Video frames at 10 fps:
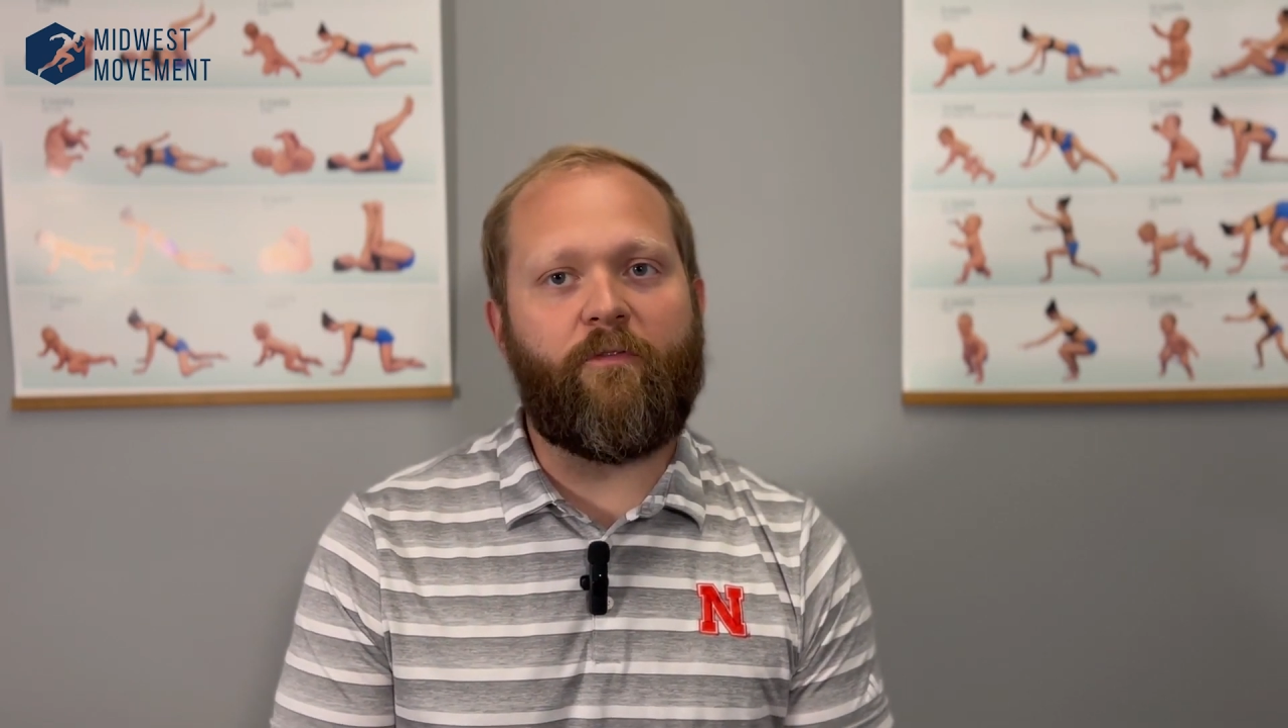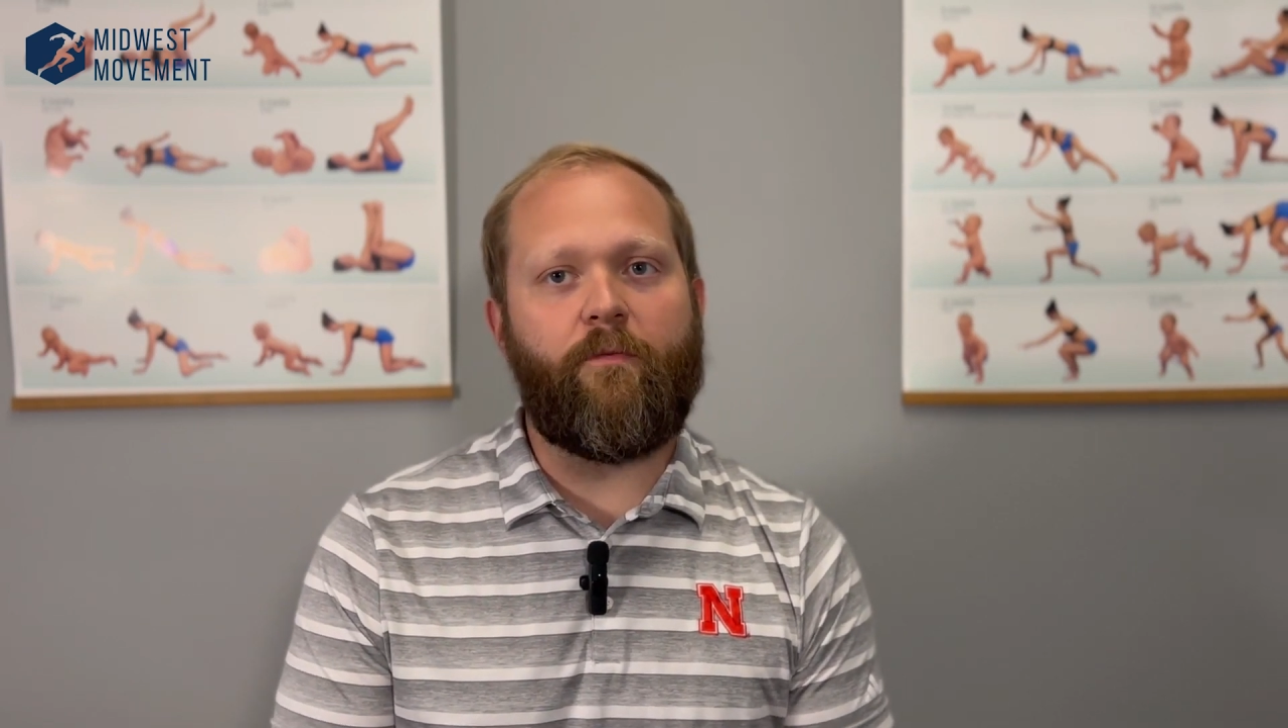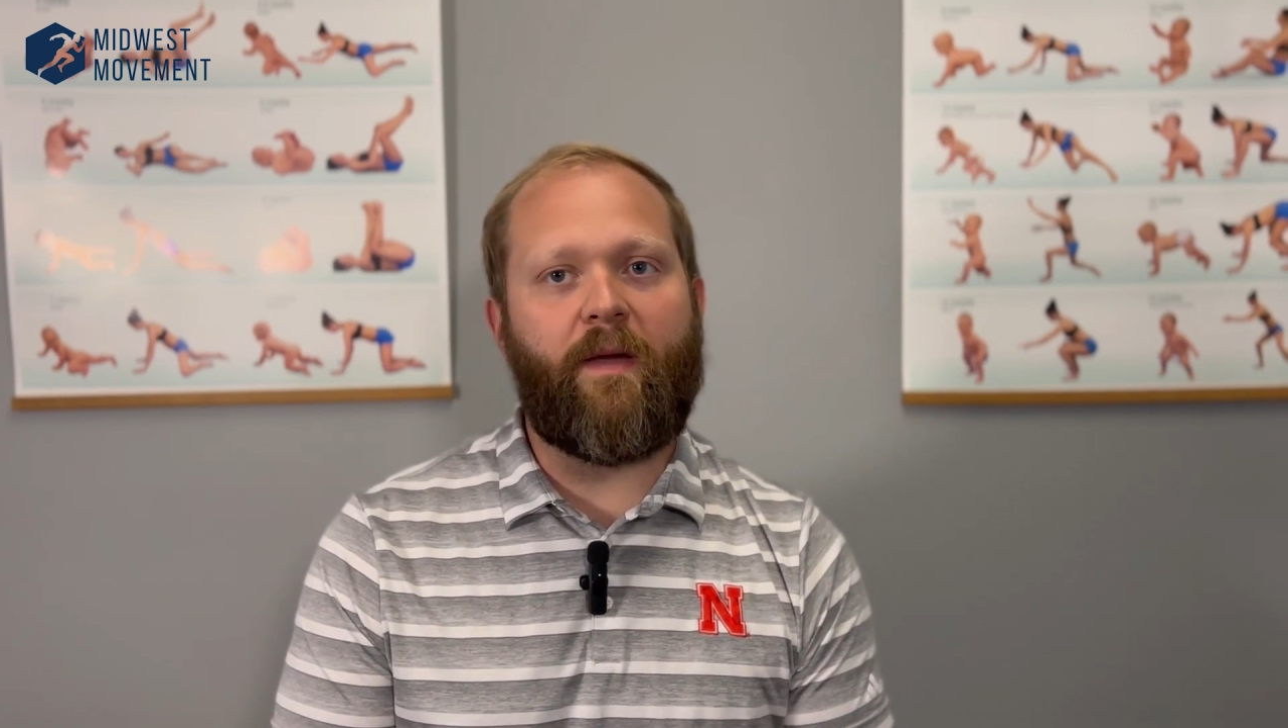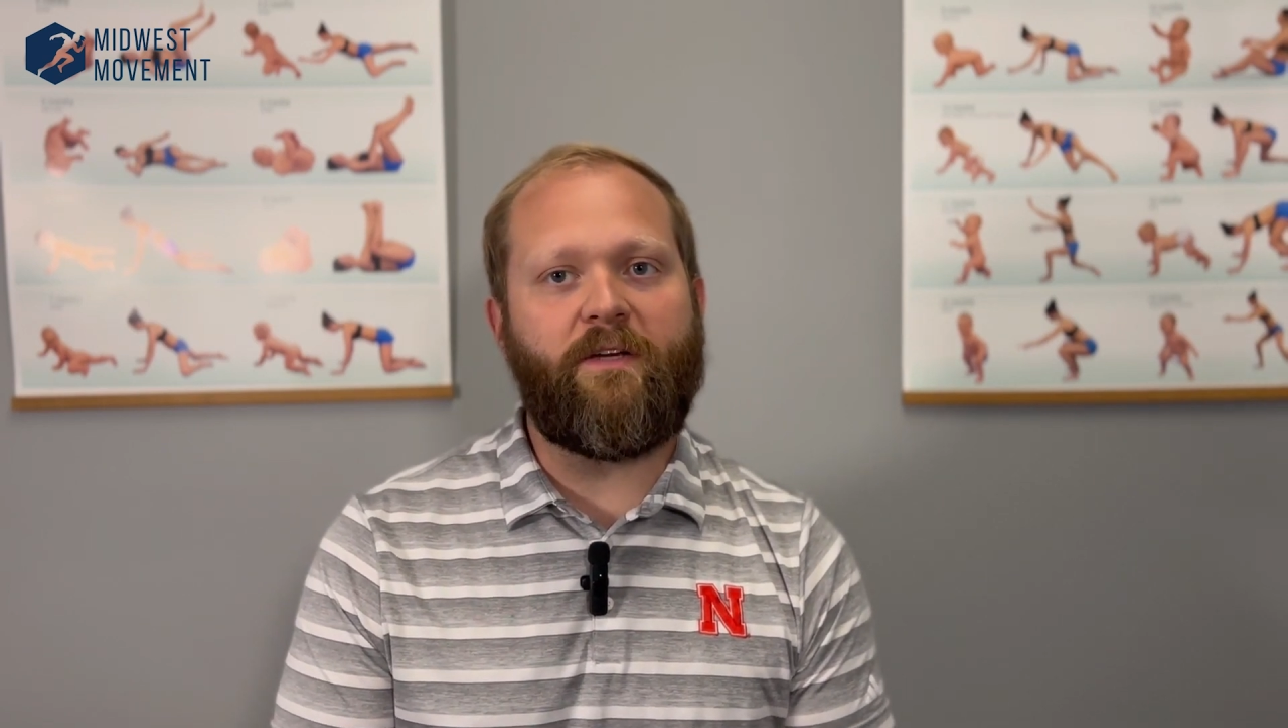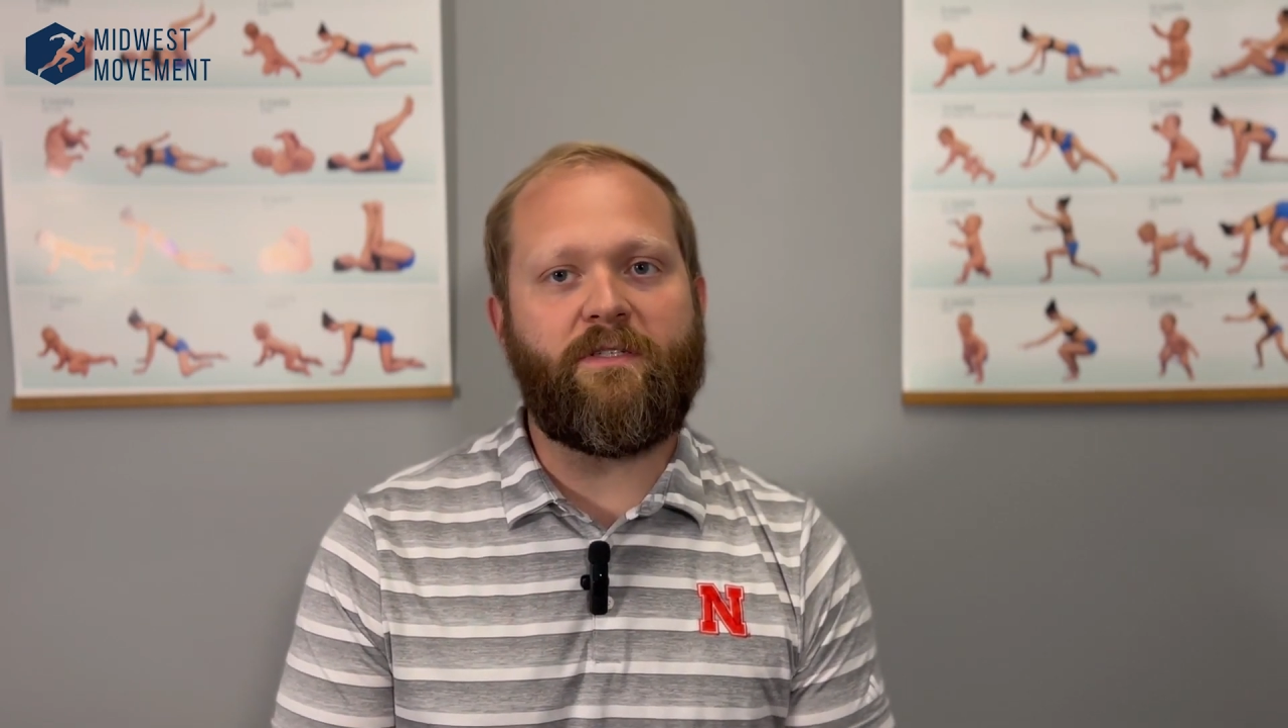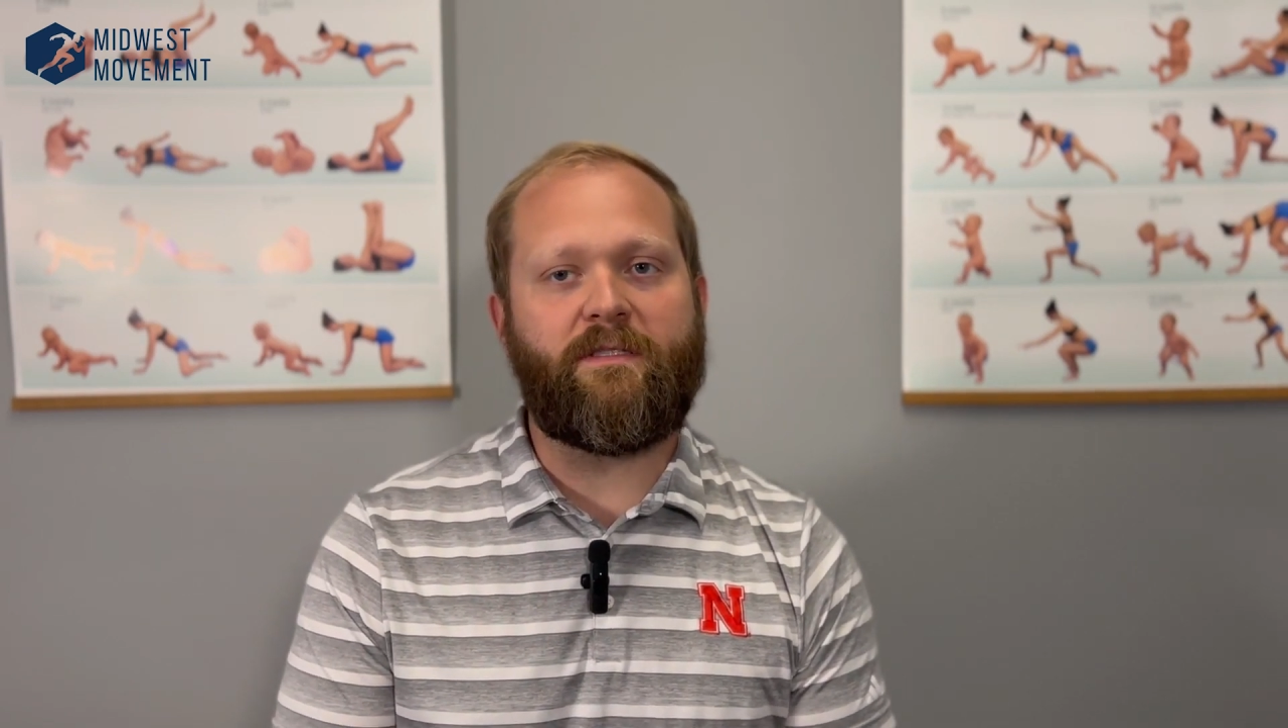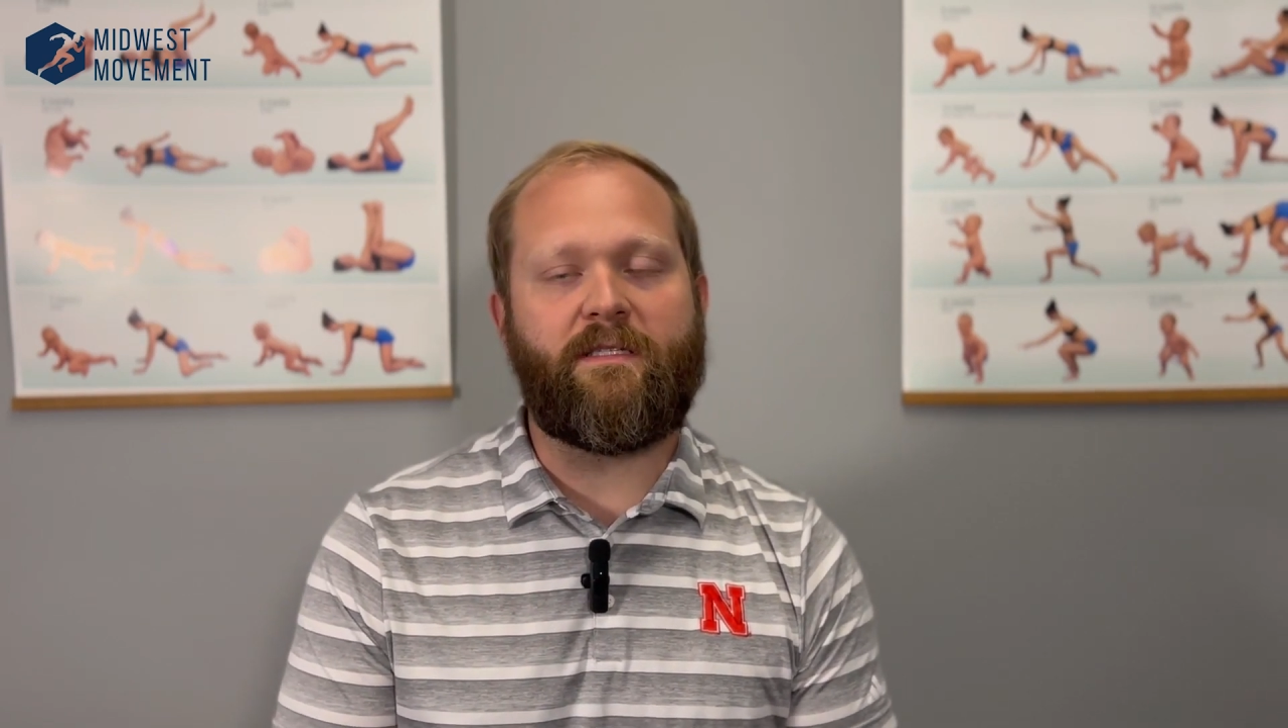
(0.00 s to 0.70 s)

from patients